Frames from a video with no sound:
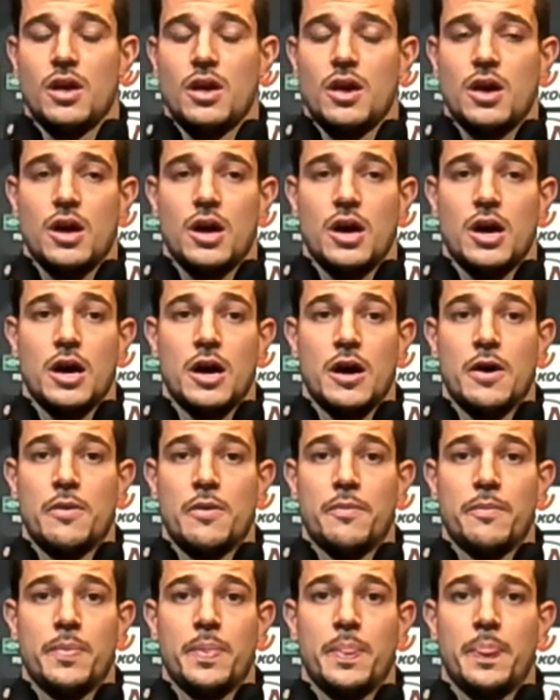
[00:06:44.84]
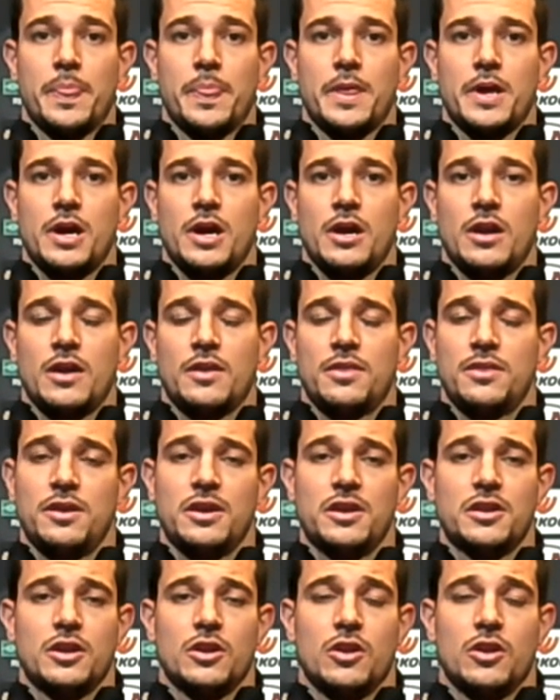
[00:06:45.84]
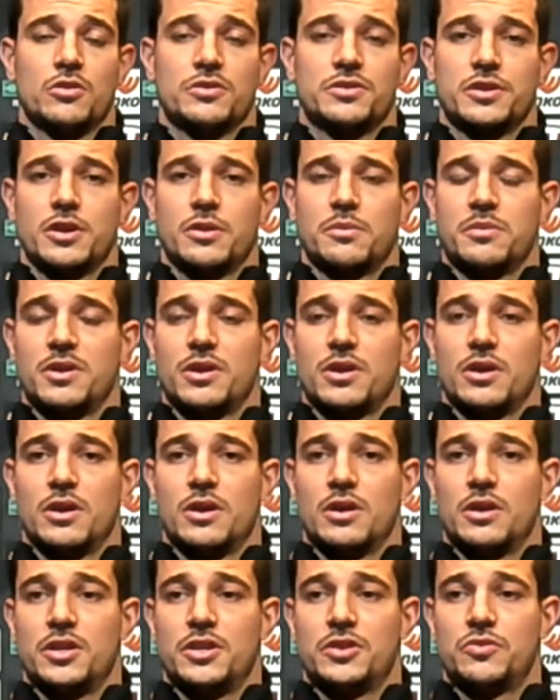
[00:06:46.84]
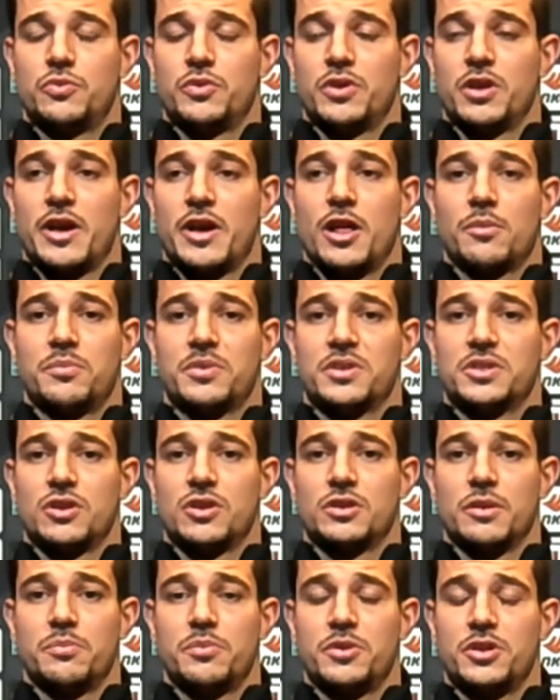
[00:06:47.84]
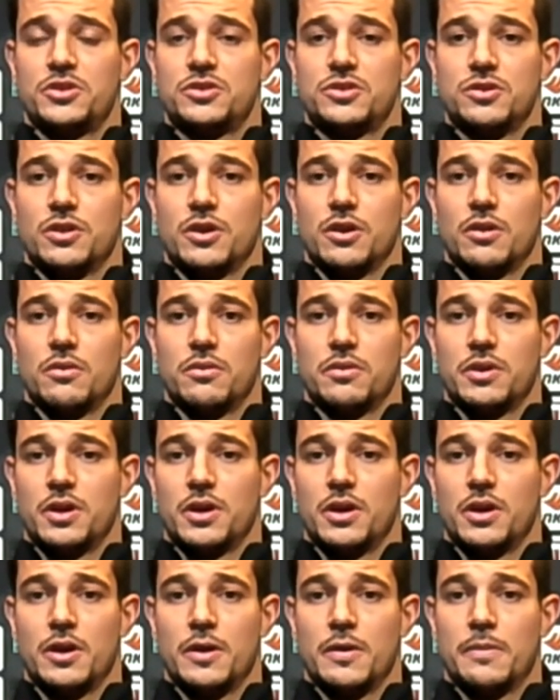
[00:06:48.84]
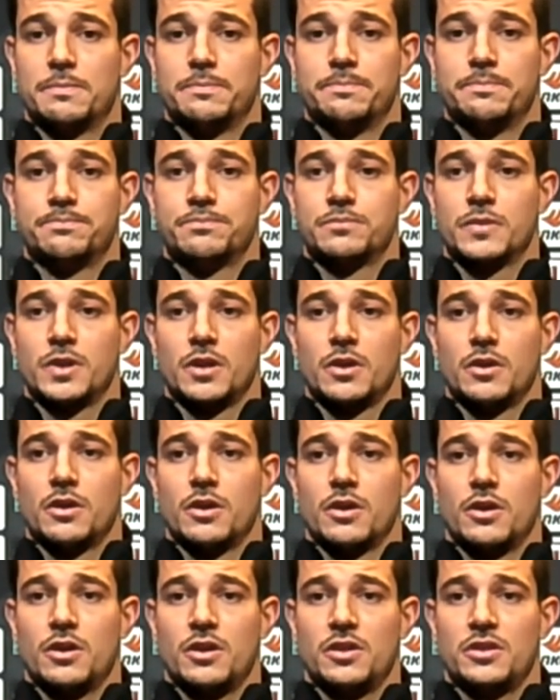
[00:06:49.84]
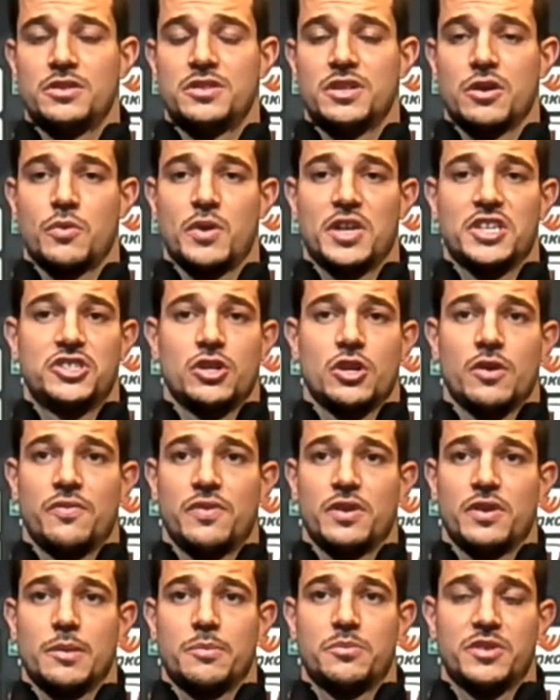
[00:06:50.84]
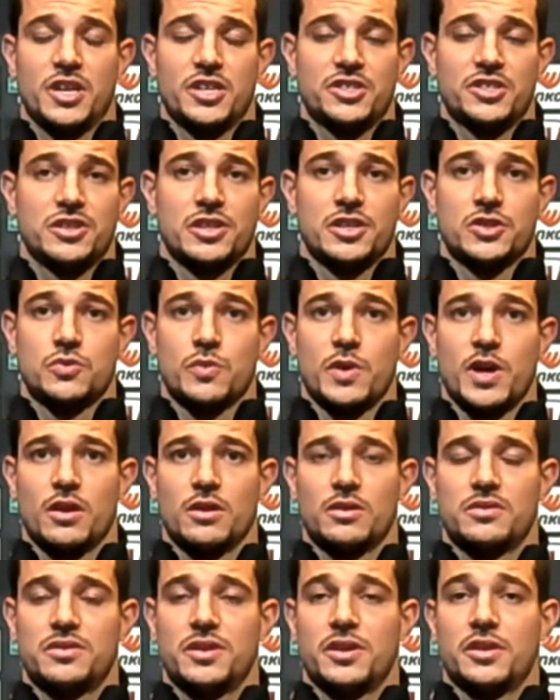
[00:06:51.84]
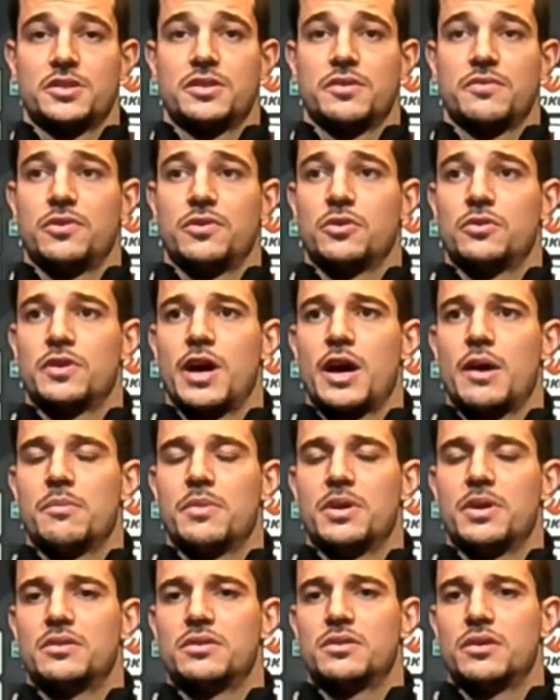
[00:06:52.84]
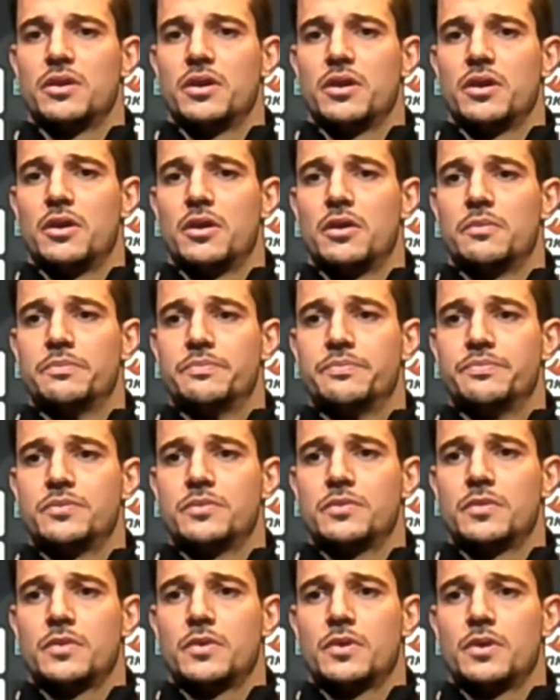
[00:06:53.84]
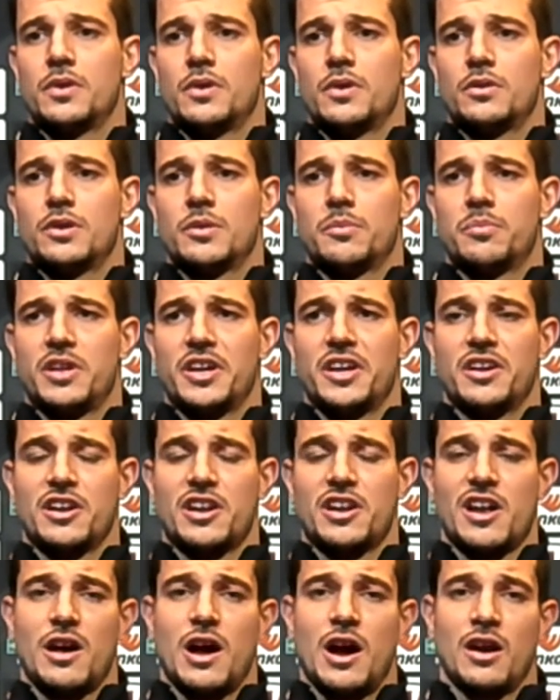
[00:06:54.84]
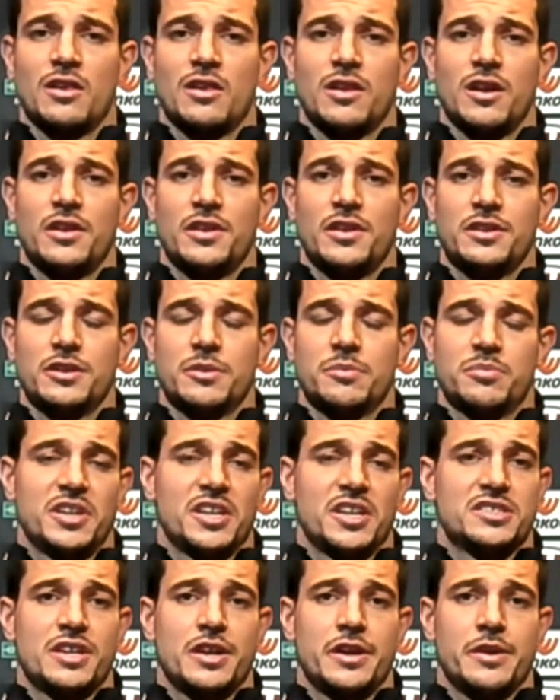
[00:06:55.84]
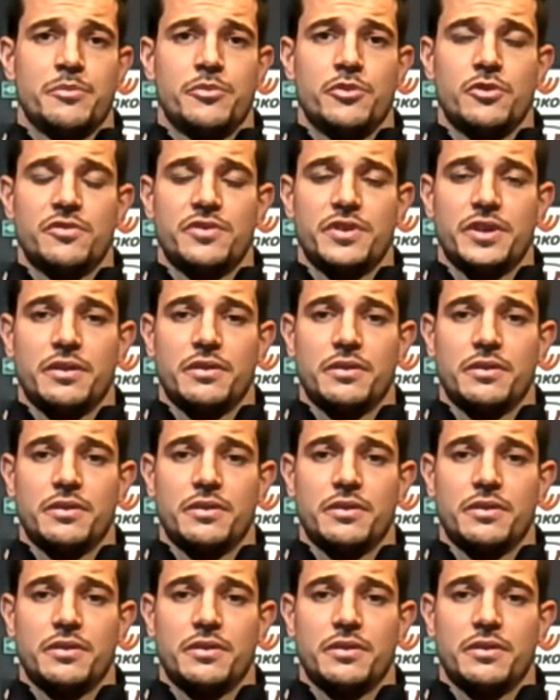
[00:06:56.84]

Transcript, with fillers: And I think in the long term, it will help us on the pitch. You know. It's a question of adaptation as well. It takes a few time, but the players are learning, the players are improving,